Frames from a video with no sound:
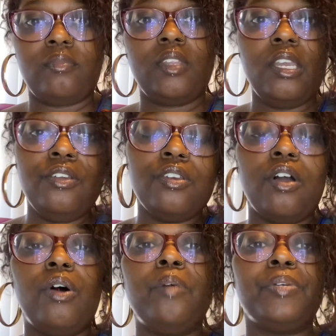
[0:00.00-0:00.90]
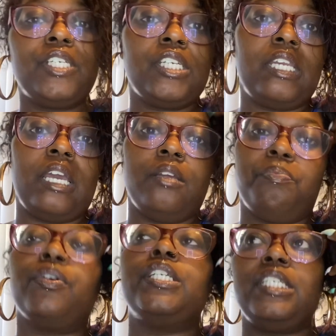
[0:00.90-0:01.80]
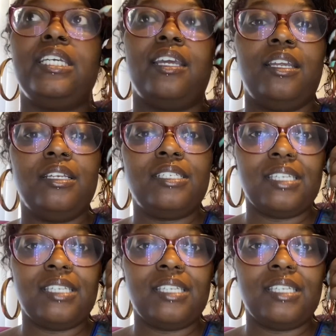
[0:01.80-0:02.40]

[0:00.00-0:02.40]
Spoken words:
you know, appreciate.